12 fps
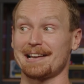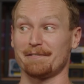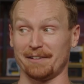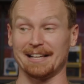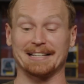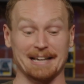I
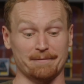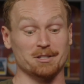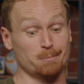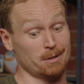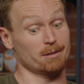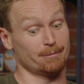feel like Kevin
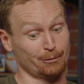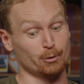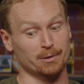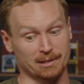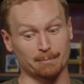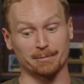Smith
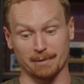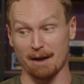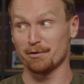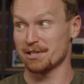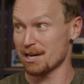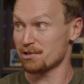influenced some
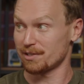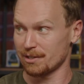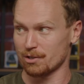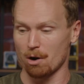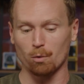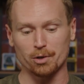conversations at
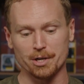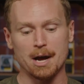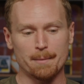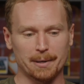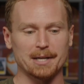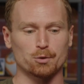Star Wars
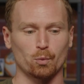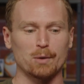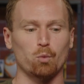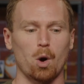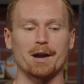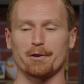because we
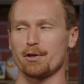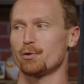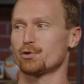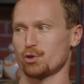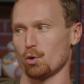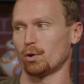want
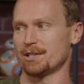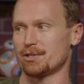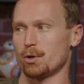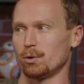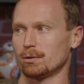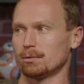those stories told.